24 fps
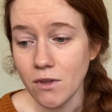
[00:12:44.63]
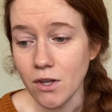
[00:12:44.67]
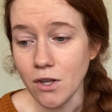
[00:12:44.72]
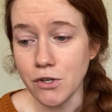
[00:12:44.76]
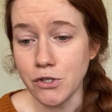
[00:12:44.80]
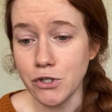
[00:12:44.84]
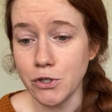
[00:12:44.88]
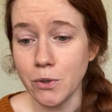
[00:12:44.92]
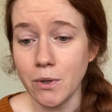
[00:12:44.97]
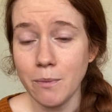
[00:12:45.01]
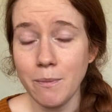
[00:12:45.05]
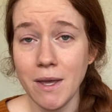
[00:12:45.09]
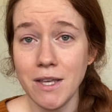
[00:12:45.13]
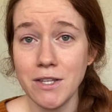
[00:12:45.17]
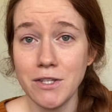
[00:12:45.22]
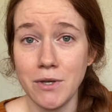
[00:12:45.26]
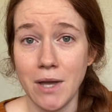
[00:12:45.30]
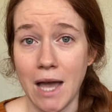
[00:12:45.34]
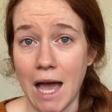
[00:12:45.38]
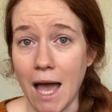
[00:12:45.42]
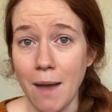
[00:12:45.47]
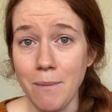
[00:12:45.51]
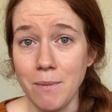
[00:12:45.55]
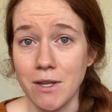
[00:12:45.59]
do what makes you
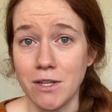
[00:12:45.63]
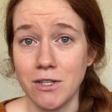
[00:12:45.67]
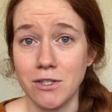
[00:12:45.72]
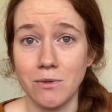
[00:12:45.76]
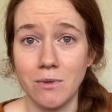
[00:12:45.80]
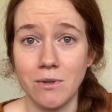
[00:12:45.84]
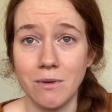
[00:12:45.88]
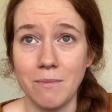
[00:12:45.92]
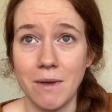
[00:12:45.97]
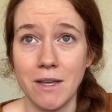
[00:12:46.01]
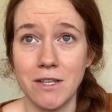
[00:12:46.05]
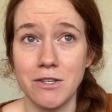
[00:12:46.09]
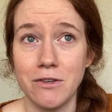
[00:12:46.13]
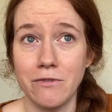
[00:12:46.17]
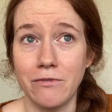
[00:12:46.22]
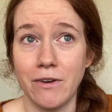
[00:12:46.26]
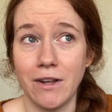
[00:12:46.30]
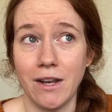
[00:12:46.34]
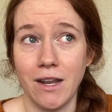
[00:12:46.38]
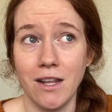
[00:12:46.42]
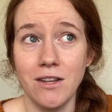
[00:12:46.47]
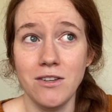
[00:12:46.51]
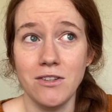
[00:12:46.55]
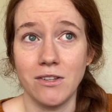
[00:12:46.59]
happy, do what makes you
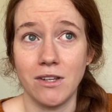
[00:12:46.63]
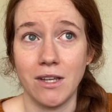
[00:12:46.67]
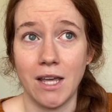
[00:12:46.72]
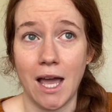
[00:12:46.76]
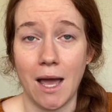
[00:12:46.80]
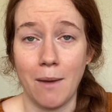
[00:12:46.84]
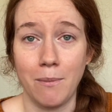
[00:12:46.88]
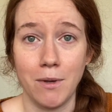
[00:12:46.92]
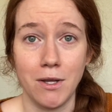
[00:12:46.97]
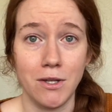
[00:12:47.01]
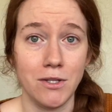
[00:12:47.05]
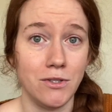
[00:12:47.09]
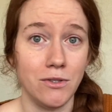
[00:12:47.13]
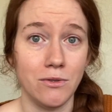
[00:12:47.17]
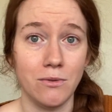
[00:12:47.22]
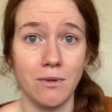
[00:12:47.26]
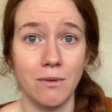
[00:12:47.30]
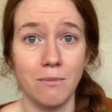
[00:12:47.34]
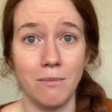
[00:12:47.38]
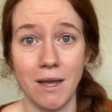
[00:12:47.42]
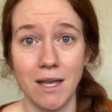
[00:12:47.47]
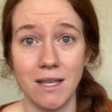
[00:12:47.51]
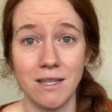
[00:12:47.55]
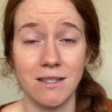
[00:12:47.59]
financially happy, do
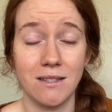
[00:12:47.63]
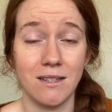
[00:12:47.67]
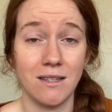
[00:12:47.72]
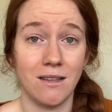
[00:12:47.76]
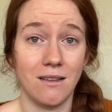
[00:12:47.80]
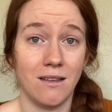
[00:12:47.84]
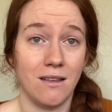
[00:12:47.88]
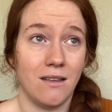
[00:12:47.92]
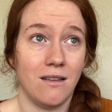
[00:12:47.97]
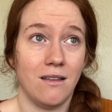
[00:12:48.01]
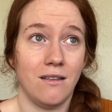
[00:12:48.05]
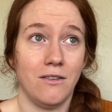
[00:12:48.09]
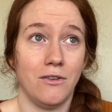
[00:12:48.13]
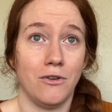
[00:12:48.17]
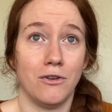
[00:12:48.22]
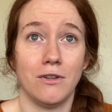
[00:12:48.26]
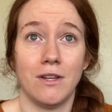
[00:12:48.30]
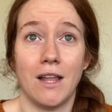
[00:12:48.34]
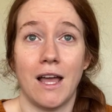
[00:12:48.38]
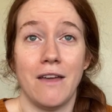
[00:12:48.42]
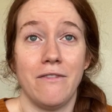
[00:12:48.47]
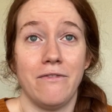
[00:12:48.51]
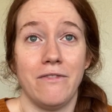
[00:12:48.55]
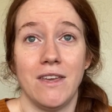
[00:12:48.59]
what makes your
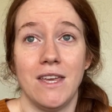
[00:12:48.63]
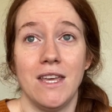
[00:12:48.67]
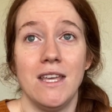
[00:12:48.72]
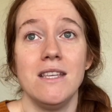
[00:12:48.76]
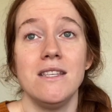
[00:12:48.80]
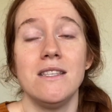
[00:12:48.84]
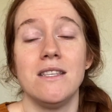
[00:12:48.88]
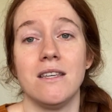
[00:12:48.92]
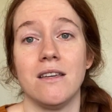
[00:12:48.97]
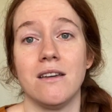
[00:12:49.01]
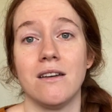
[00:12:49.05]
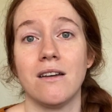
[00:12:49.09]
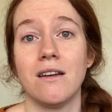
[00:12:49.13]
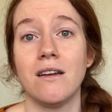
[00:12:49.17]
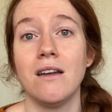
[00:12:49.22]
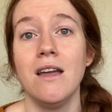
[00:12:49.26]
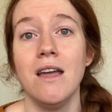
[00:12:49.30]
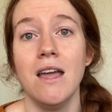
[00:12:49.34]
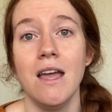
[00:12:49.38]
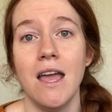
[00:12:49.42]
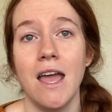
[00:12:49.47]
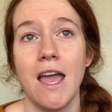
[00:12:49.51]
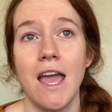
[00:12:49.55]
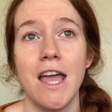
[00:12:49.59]
life easier.
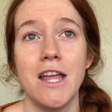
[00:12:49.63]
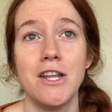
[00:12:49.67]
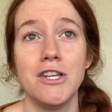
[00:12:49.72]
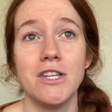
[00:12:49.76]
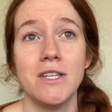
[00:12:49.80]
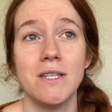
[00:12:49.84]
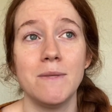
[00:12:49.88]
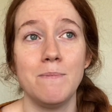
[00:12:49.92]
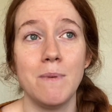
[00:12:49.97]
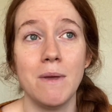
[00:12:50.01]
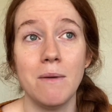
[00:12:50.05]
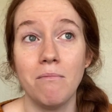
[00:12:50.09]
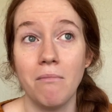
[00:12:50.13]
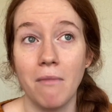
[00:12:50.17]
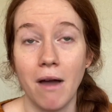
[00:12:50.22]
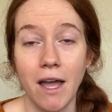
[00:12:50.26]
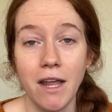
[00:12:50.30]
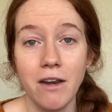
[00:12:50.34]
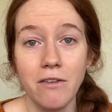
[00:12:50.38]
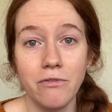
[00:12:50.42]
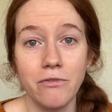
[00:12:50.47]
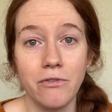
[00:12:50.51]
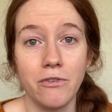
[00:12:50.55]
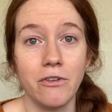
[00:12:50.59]
And just be
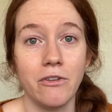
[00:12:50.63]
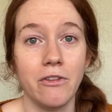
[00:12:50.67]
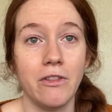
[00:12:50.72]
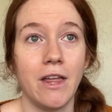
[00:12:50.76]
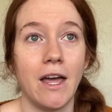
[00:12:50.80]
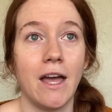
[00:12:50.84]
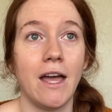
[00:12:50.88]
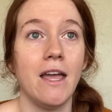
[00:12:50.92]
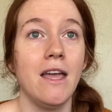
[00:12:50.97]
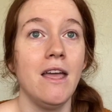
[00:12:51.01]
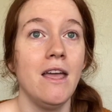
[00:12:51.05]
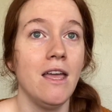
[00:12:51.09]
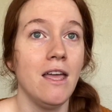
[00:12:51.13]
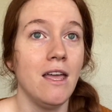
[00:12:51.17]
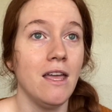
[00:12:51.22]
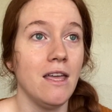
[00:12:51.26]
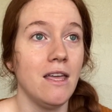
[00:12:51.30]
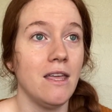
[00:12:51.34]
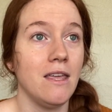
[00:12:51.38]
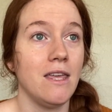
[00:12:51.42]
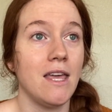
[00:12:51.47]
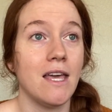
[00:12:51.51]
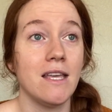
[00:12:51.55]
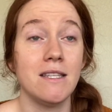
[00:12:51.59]
mindful that
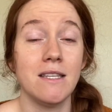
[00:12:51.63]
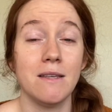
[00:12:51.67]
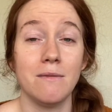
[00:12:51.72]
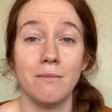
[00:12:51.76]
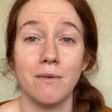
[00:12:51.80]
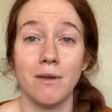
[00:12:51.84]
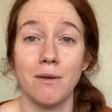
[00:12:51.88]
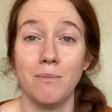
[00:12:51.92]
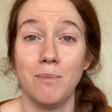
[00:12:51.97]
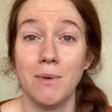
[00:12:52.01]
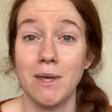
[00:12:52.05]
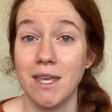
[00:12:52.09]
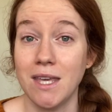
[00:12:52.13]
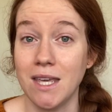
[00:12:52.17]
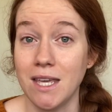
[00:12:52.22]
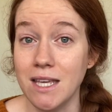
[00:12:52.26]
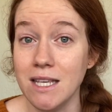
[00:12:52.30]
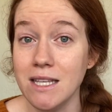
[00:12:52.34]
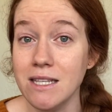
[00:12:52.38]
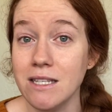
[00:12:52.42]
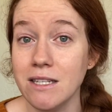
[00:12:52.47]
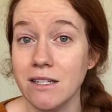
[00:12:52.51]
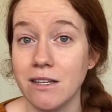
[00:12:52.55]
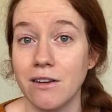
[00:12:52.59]
yes, it might be
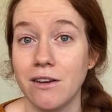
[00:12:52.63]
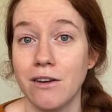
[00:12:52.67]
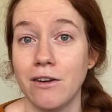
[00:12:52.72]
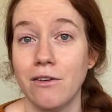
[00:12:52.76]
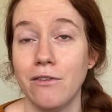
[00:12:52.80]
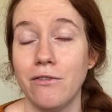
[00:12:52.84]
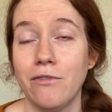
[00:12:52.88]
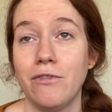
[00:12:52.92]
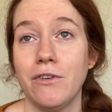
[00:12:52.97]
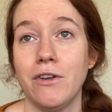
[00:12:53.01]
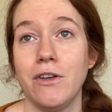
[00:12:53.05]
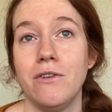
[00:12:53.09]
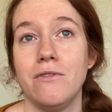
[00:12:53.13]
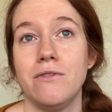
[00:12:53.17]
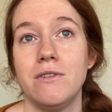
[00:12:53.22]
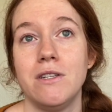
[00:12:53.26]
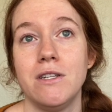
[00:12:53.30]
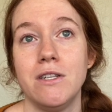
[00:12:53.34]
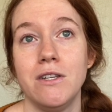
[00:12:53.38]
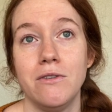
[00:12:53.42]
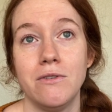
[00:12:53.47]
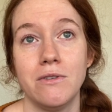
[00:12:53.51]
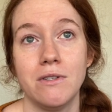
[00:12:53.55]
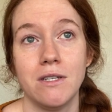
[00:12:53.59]
easier for you to
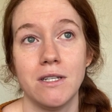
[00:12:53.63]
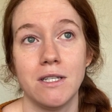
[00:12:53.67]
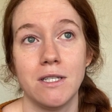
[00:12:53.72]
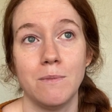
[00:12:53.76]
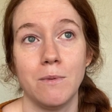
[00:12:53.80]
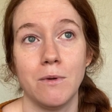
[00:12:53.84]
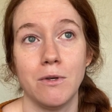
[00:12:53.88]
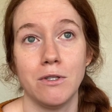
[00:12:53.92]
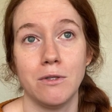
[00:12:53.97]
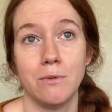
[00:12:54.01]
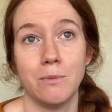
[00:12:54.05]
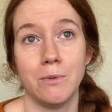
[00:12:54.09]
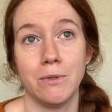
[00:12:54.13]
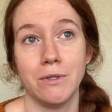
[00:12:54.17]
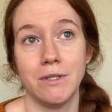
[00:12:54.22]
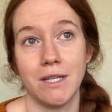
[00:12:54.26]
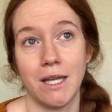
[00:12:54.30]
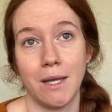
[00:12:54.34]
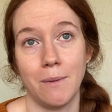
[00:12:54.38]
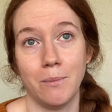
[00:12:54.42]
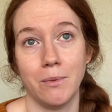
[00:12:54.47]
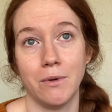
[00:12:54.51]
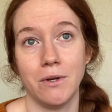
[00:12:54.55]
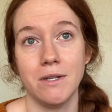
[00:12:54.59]
use disposable
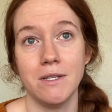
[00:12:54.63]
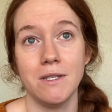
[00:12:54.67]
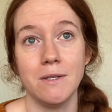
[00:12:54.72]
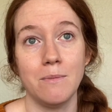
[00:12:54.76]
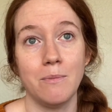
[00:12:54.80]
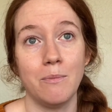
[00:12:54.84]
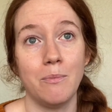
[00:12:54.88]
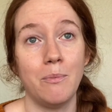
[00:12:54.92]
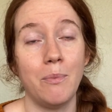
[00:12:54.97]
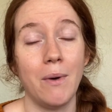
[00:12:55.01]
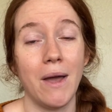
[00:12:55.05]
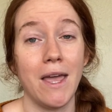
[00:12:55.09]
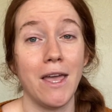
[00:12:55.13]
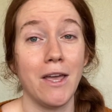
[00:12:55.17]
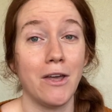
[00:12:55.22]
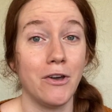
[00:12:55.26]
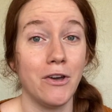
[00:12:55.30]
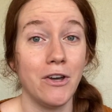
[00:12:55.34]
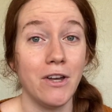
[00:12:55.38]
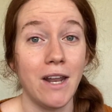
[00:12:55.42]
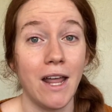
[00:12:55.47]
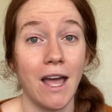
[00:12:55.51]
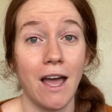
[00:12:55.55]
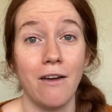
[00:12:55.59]
diapers, but it
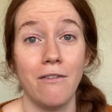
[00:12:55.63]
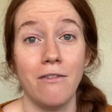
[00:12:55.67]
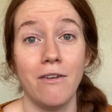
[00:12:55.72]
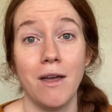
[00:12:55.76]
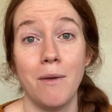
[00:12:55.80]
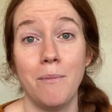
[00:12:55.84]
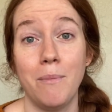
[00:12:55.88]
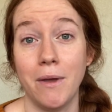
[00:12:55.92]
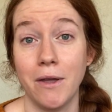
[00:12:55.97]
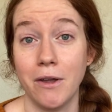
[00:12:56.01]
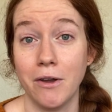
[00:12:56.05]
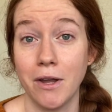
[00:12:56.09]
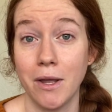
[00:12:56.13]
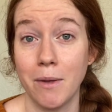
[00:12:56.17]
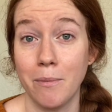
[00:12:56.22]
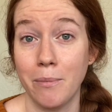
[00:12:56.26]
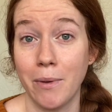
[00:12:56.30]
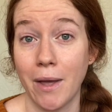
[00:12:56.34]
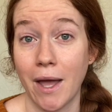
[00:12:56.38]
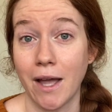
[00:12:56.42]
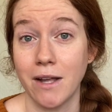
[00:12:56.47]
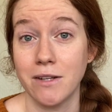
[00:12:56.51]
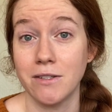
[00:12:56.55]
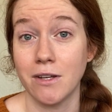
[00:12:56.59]
could have a bigger
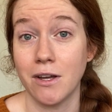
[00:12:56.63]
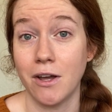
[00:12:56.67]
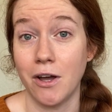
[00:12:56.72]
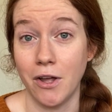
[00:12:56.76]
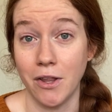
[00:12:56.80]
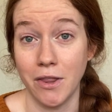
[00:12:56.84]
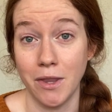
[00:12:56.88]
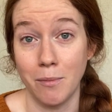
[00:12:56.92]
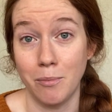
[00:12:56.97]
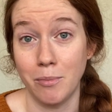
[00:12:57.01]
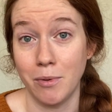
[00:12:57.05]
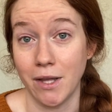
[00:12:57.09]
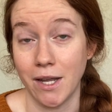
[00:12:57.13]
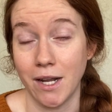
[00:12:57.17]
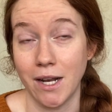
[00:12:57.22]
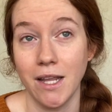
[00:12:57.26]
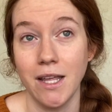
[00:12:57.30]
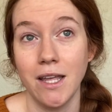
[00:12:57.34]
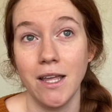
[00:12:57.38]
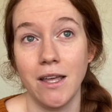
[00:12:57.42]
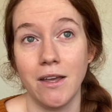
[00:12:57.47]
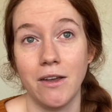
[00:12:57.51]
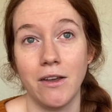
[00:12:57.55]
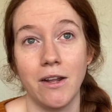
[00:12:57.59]
impact on the
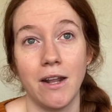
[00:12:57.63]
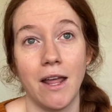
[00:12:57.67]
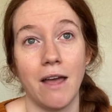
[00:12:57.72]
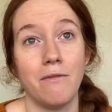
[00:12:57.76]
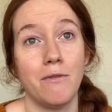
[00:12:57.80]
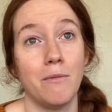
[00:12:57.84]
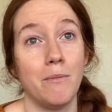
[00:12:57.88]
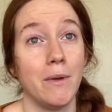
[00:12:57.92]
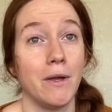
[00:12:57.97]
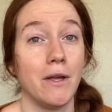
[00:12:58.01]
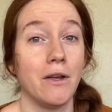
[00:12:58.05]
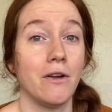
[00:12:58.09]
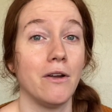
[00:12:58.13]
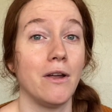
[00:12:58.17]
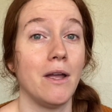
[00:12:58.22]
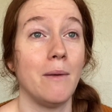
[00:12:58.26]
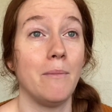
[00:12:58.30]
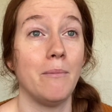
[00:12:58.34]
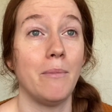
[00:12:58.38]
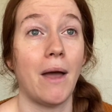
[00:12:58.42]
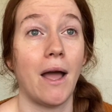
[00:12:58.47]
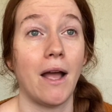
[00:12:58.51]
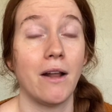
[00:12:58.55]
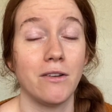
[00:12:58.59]
planet. It could have a bigger
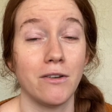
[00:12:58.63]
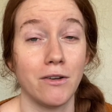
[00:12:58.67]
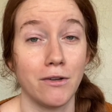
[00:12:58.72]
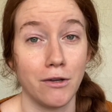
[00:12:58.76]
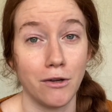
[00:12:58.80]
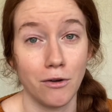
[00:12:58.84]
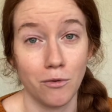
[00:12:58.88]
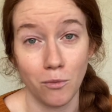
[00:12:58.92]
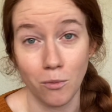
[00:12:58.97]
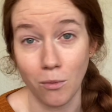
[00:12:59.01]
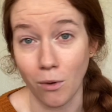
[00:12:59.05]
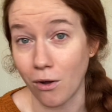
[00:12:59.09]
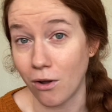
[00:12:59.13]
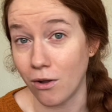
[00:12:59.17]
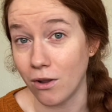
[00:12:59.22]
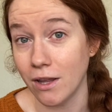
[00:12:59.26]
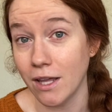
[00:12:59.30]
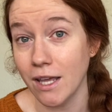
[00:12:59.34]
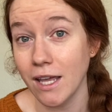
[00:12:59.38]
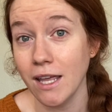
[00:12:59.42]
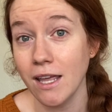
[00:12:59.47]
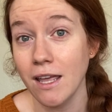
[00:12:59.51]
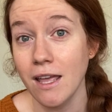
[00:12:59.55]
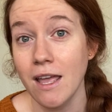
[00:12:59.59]
impact on your
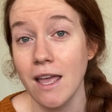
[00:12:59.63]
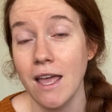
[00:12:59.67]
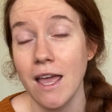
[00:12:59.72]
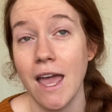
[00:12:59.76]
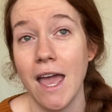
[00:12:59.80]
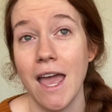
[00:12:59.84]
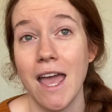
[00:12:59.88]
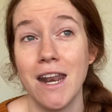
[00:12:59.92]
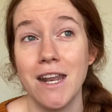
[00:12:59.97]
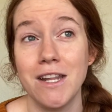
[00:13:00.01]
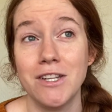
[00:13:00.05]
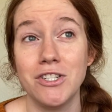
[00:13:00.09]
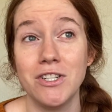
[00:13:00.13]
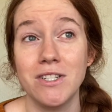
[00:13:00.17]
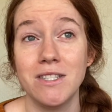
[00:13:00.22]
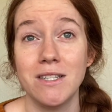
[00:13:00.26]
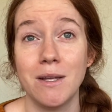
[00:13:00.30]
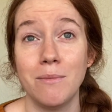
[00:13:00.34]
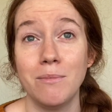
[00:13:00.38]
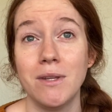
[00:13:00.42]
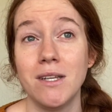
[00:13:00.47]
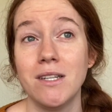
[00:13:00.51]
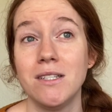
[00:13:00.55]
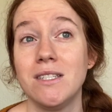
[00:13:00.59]
wallet, and it's just
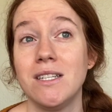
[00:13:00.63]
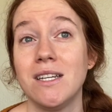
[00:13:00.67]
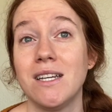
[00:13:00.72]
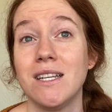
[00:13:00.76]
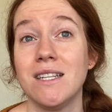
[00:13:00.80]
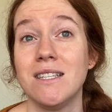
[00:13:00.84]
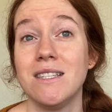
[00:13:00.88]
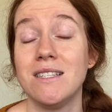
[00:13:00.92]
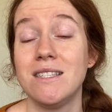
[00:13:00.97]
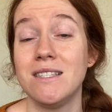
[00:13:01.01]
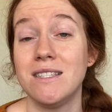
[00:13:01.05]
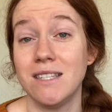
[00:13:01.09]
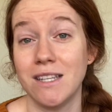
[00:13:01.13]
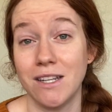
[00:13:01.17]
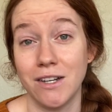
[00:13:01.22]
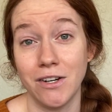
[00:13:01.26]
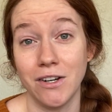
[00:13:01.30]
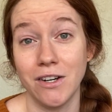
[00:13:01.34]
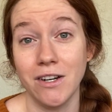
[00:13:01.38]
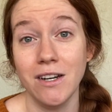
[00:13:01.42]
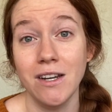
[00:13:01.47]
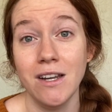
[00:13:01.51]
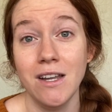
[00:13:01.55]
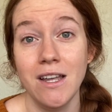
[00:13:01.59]
something to
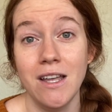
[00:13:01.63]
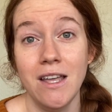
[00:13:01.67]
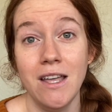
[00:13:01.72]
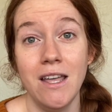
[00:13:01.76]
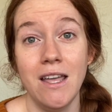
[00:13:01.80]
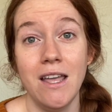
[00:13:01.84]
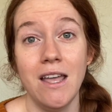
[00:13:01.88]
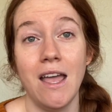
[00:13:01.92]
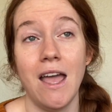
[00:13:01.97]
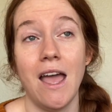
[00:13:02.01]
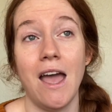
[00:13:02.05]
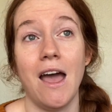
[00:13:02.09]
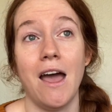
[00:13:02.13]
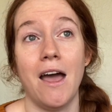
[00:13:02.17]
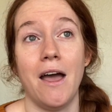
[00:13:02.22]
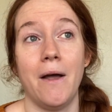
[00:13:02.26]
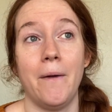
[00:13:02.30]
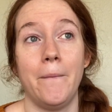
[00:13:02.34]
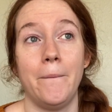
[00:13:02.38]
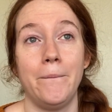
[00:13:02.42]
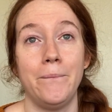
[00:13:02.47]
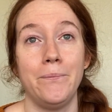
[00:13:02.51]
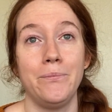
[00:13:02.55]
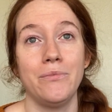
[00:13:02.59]
consider.
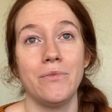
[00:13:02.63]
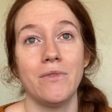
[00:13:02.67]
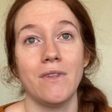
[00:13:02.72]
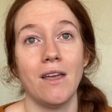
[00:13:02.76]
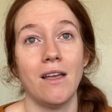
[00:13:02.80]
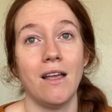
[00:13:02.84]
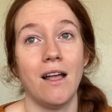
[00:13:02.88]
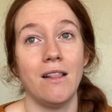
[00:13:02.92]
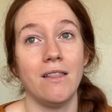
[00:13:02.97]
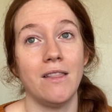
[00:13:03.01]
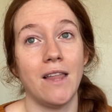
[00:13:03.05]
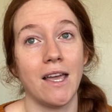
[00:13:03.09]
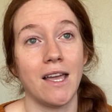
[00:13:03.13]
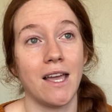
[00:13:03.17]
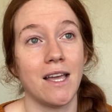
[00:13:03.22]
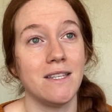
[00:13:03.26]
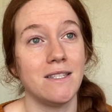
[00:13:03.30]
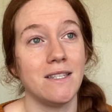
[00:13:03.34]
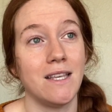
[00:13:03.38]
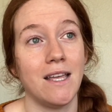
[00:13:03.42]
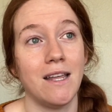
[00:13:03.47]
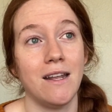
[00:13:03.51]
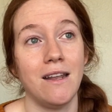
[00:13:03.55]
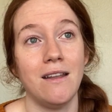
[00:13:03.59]
Like I
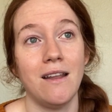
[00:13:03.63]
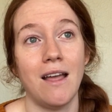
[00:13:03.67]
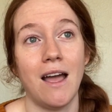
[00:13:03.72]
said,